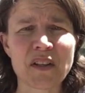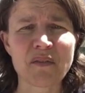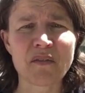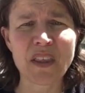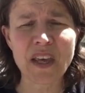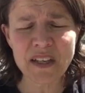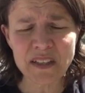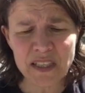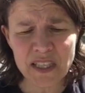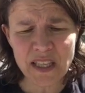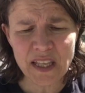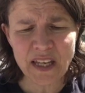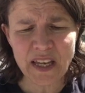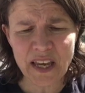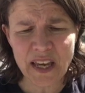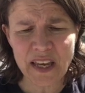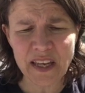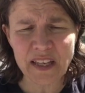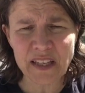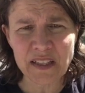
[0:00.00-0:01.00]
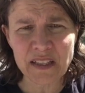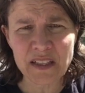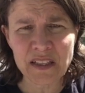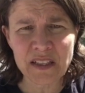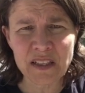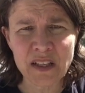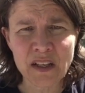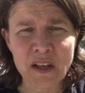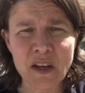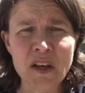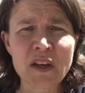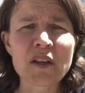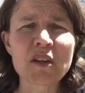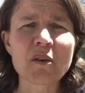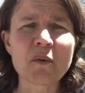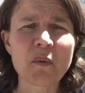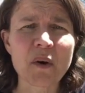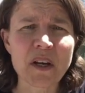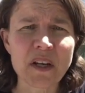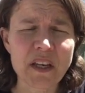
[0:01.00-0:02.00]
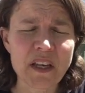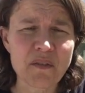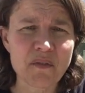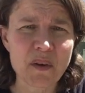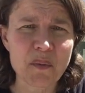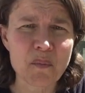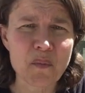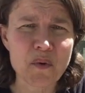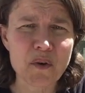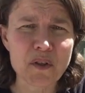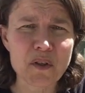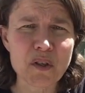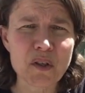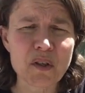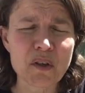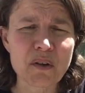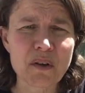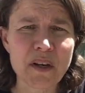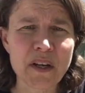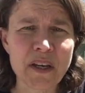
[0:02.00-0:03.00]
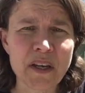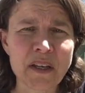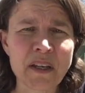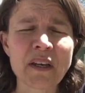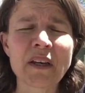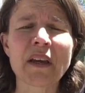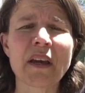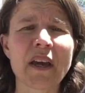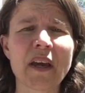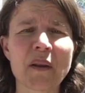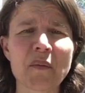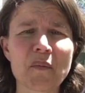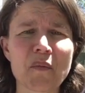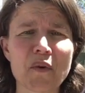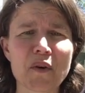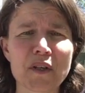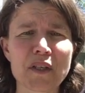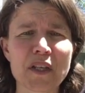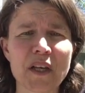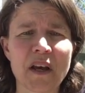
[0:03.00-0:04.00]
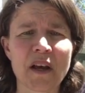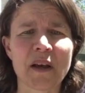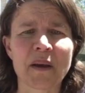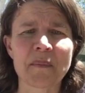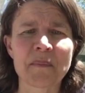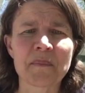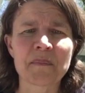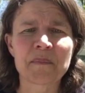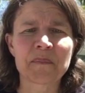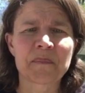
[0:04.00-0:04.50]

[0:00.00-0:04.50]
If that's the case, you want to give it more stirring and more time.